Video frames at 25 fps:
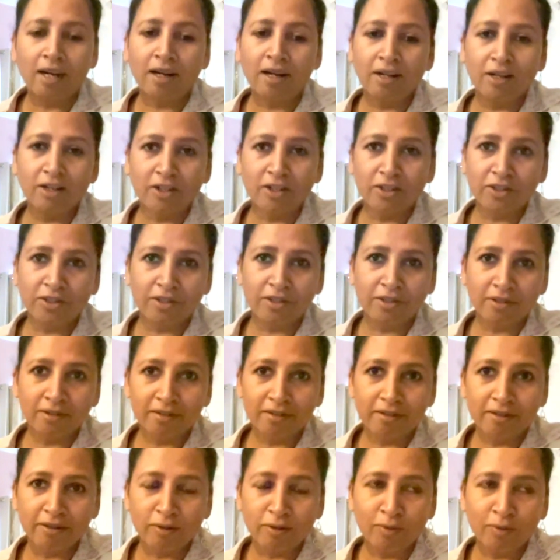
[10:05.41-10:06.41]
Earth,
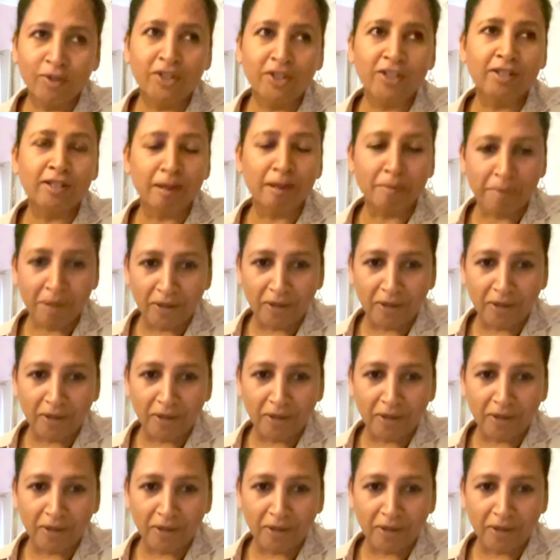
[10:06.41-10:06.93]
which is our